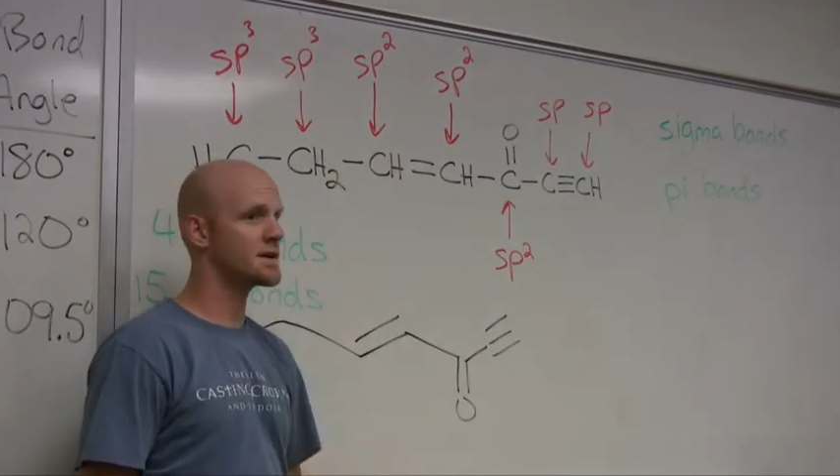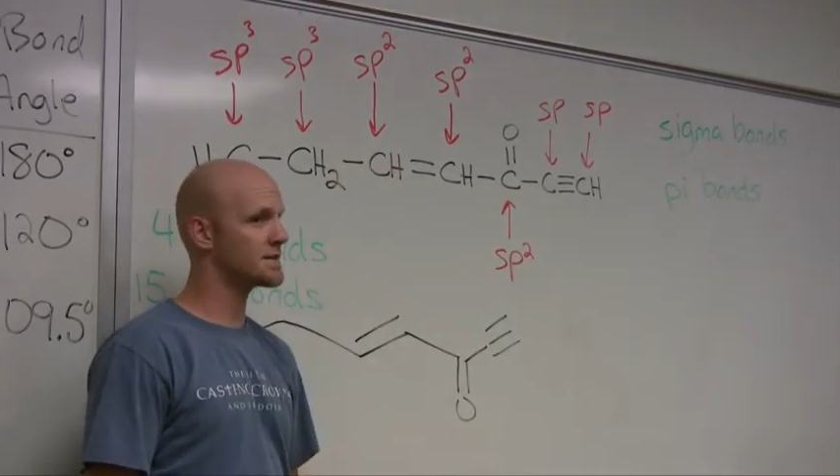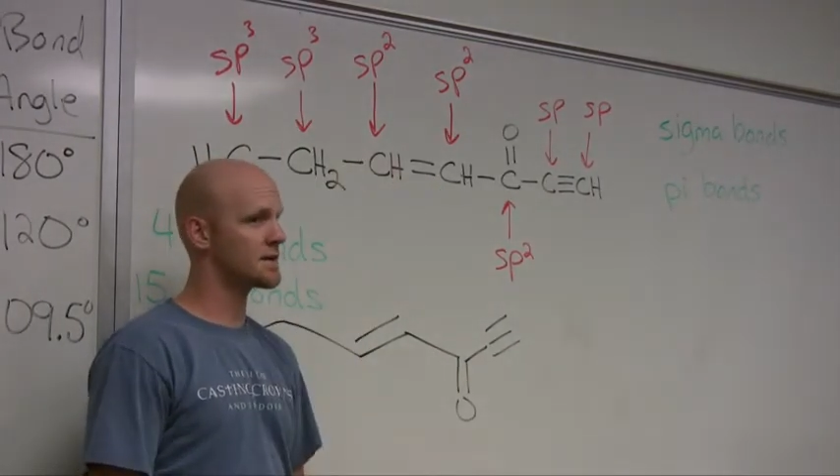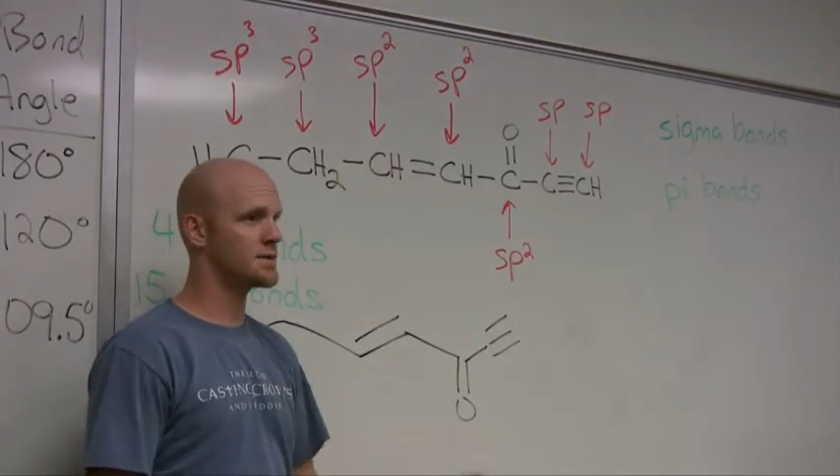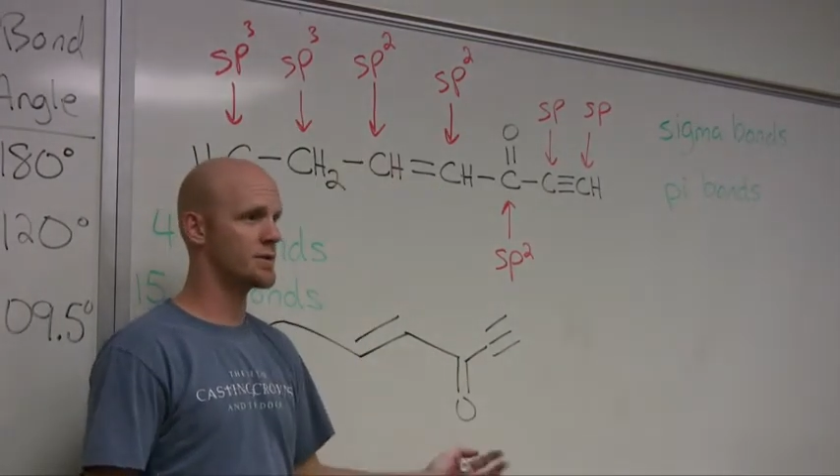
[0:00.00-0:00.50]
you got
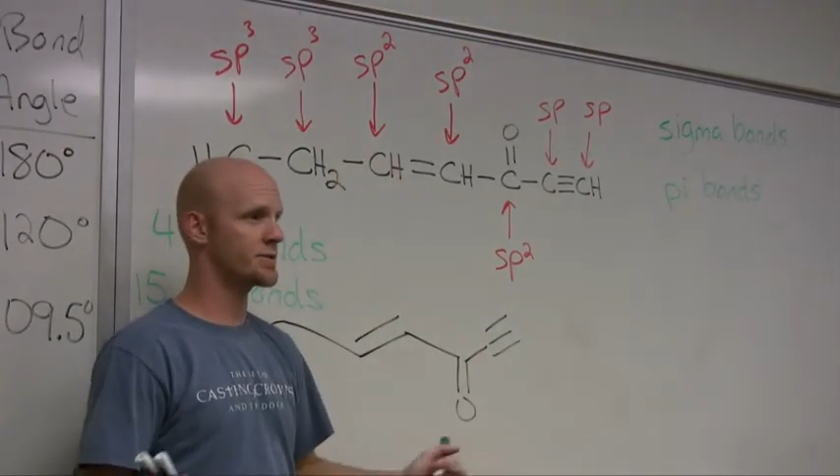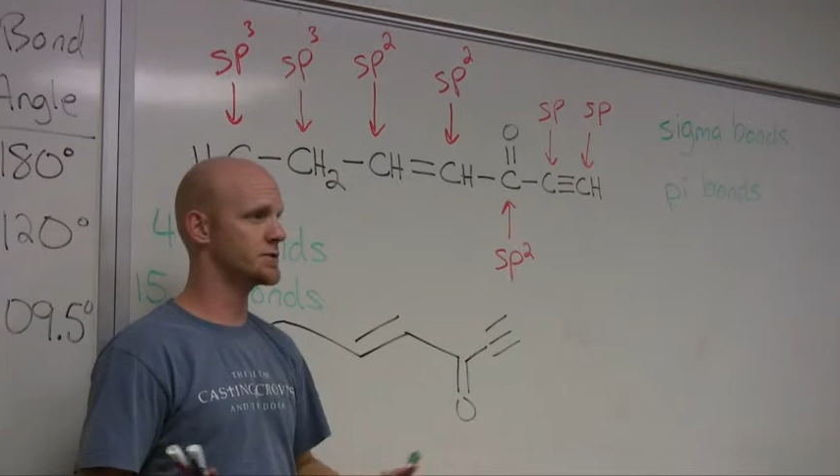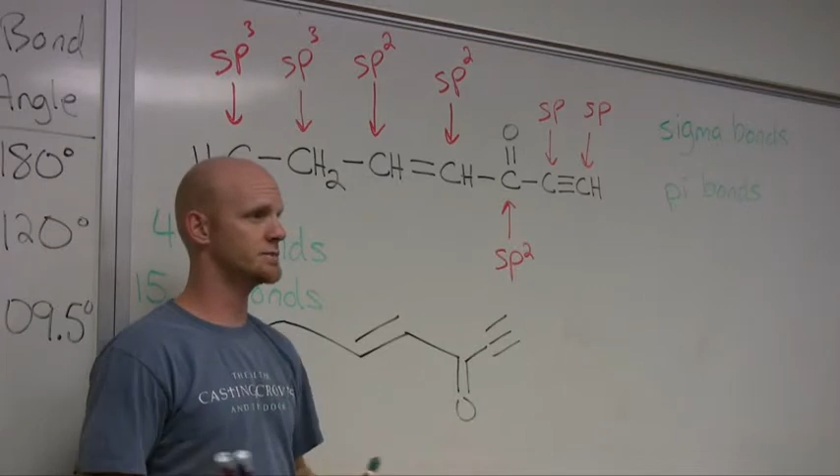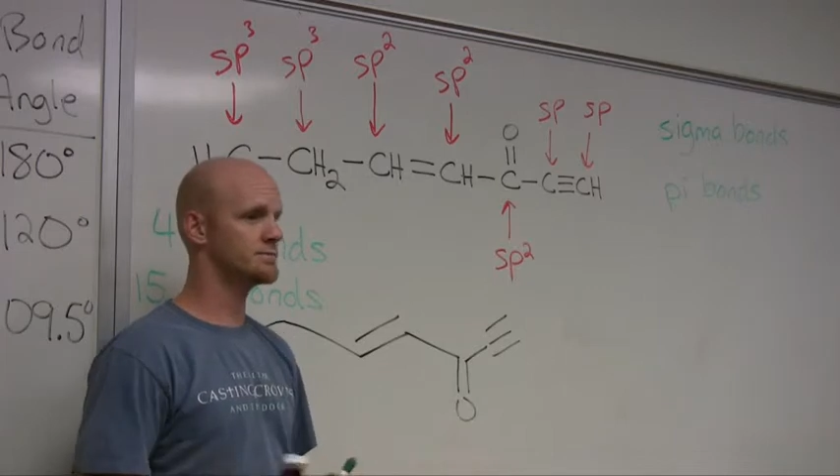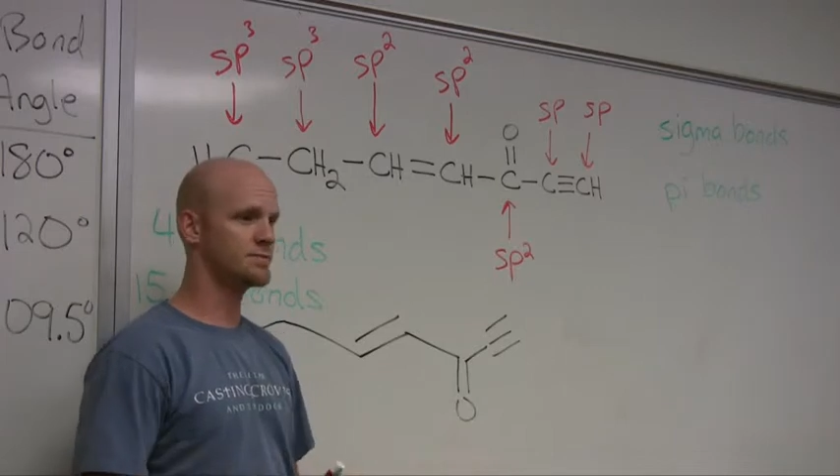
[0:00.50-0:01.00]
to say p
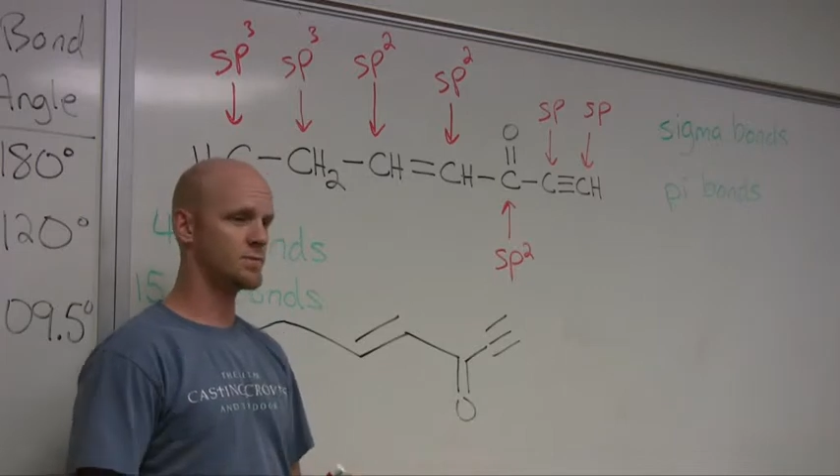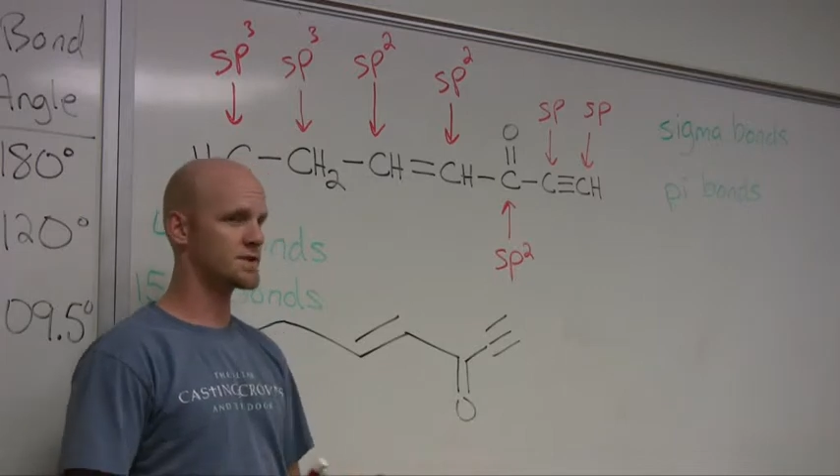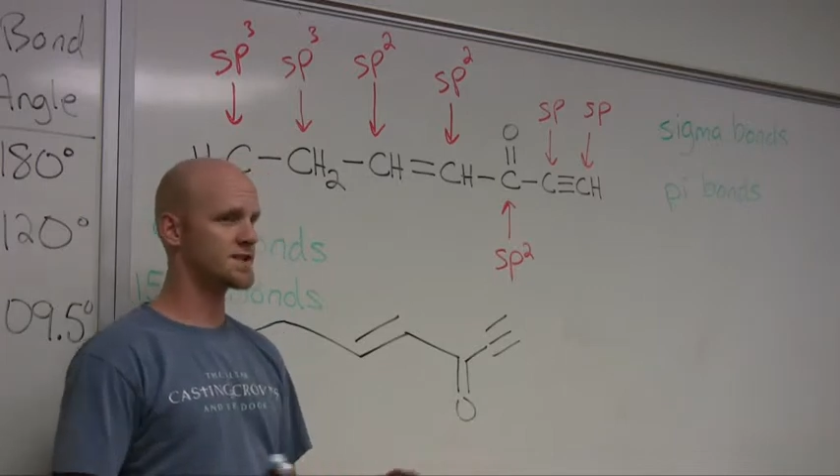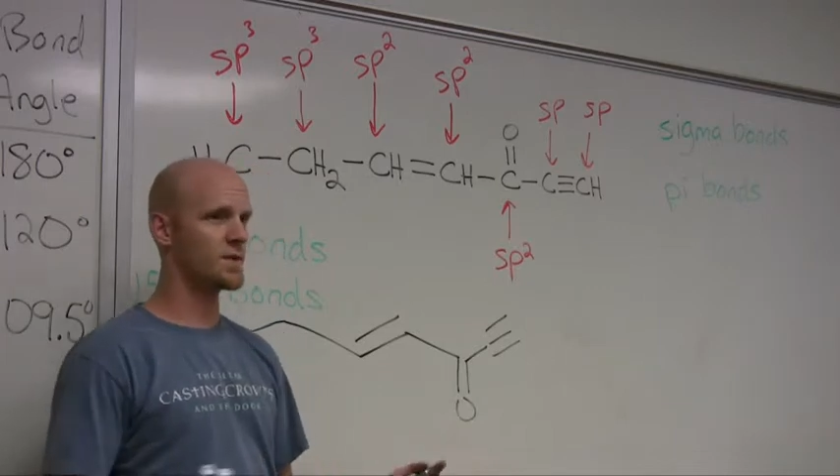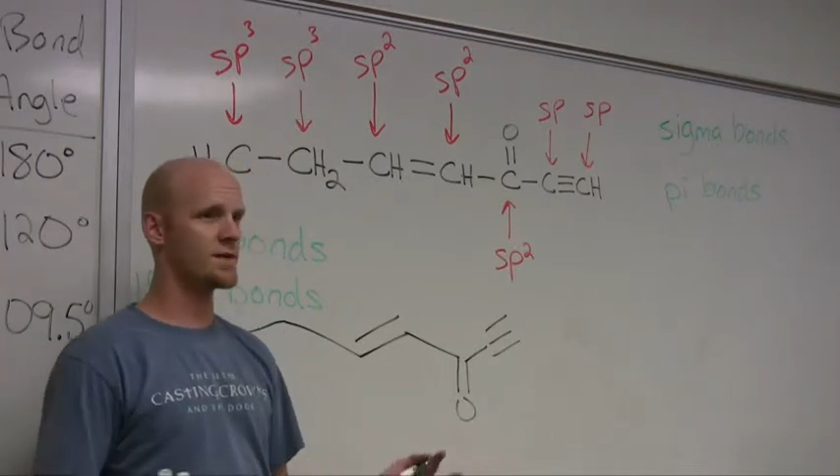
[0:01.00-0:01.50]
orbital.
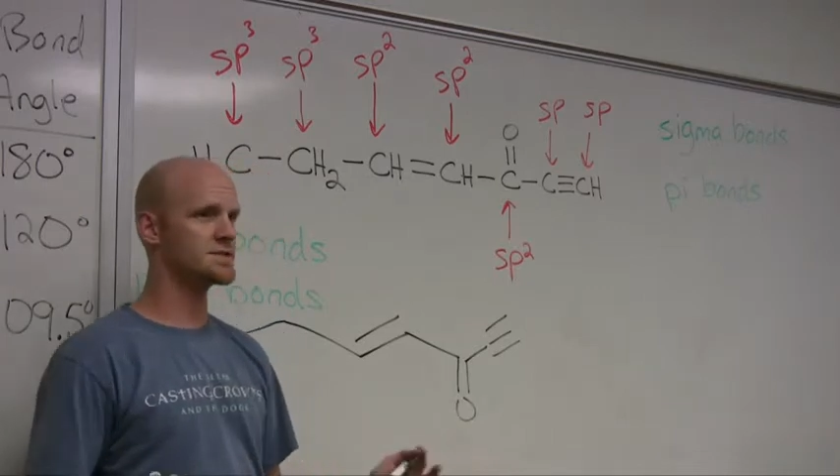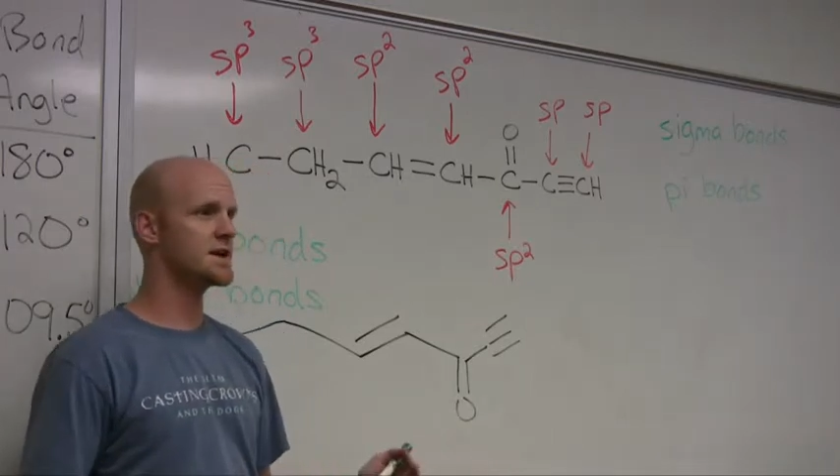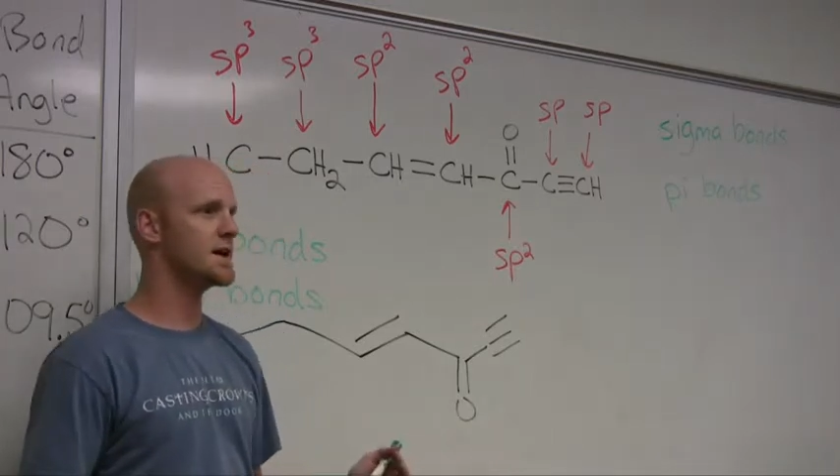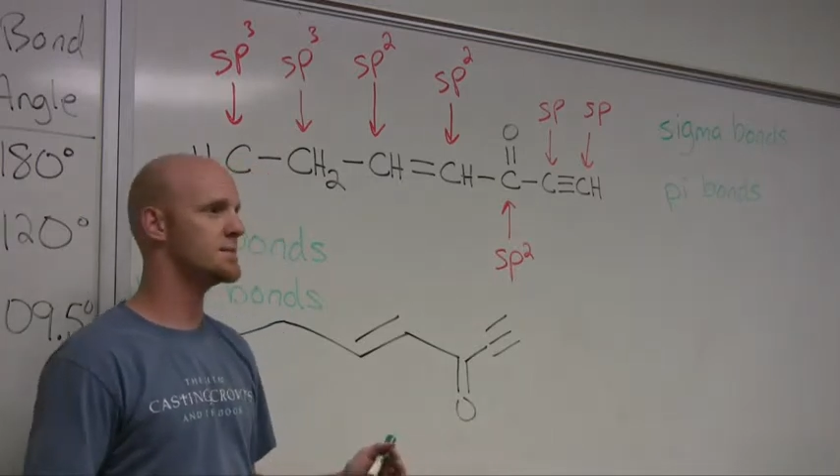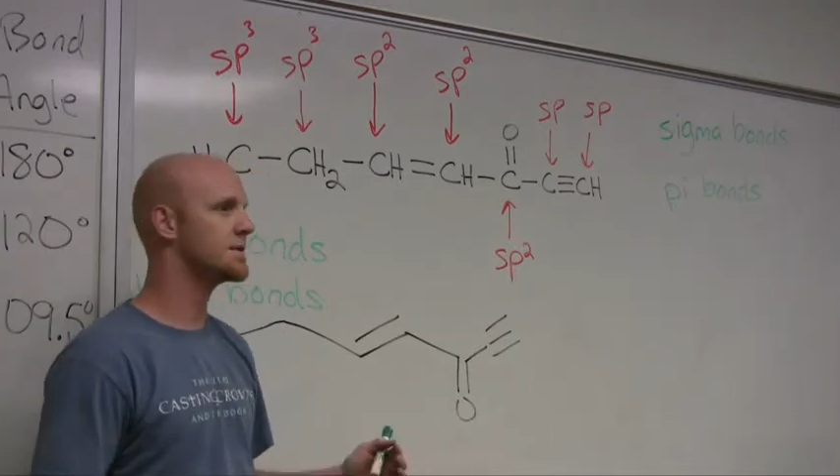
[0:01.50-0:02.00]
Works that way every
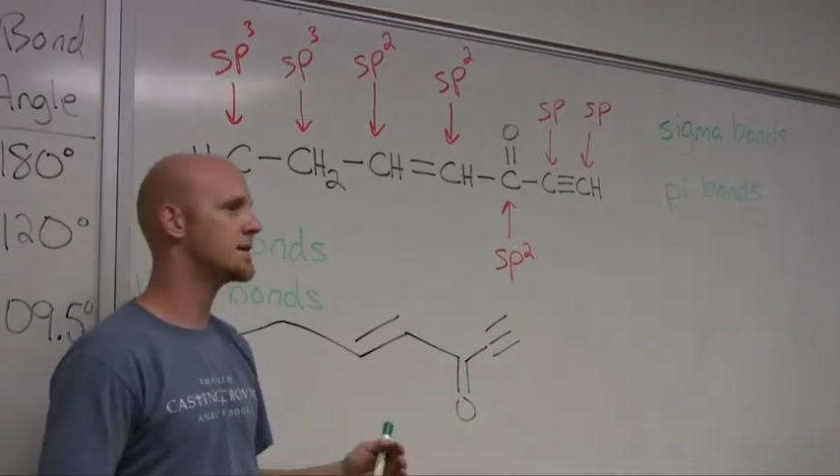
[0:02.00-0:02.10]
time.